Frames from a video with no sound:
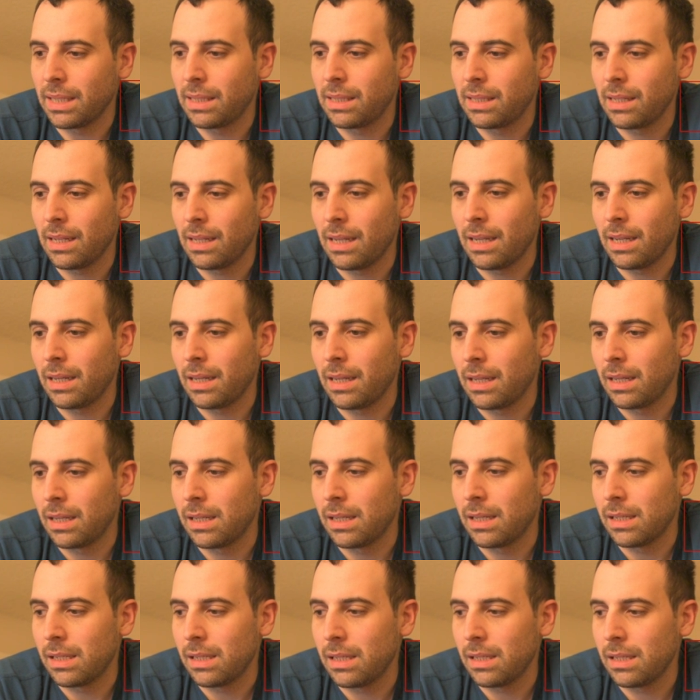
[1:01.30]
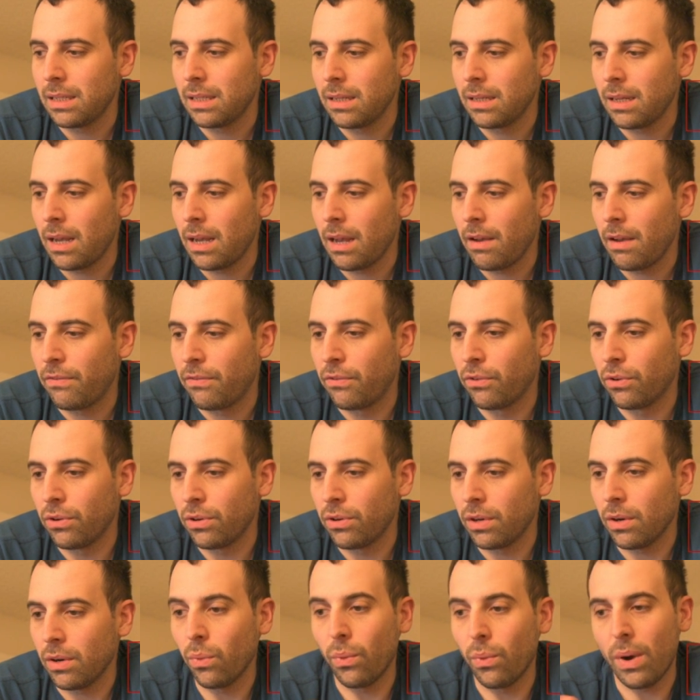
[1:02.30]

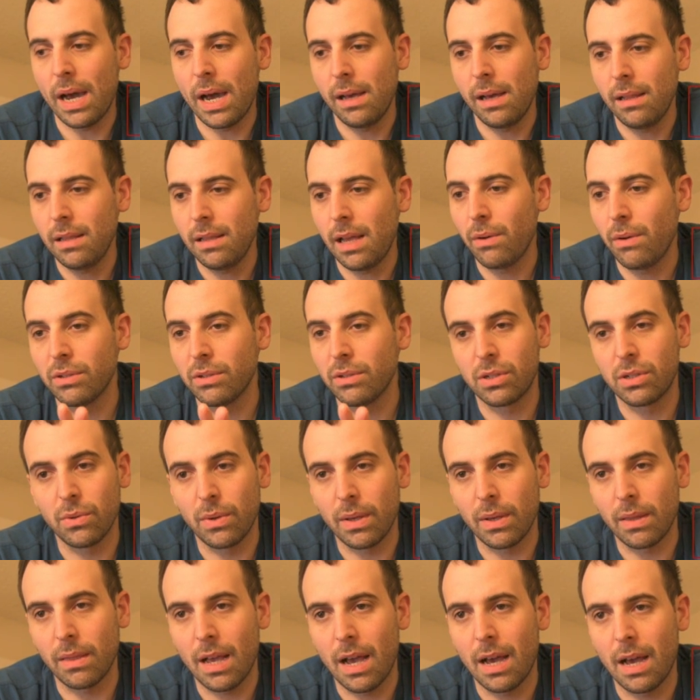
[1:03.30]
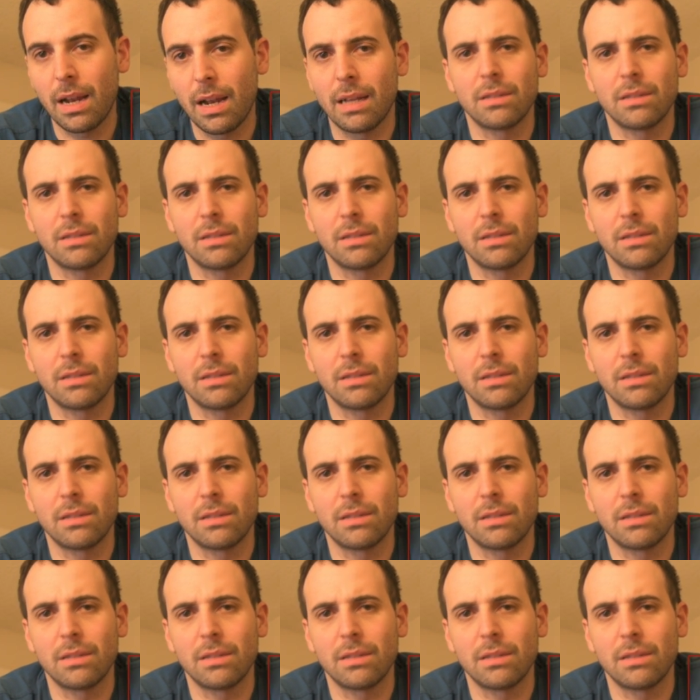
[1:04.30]
for a while I was doing that.